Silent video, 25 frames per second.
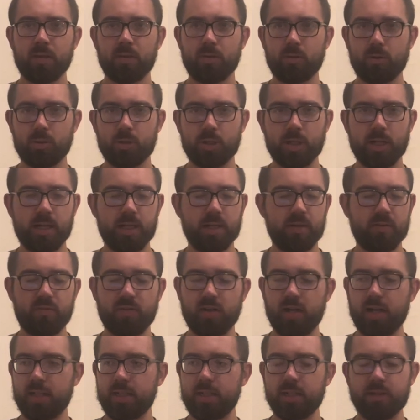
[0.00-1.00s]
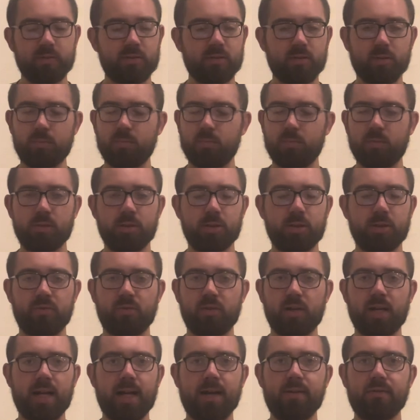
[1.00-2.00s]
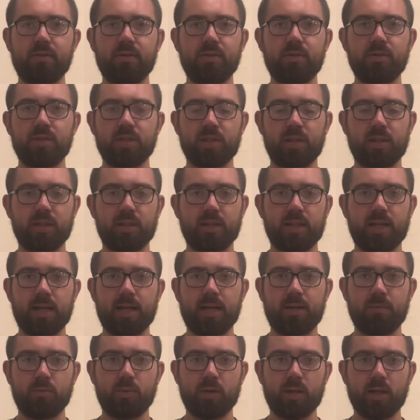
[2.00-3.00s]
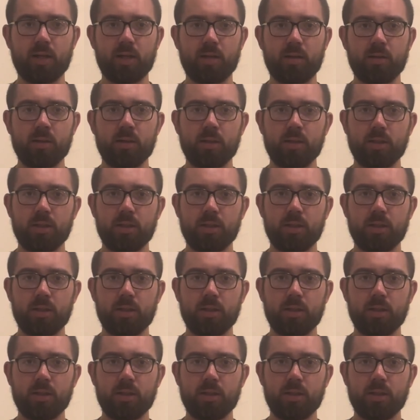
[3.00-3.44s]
or trying to find different avenues like that where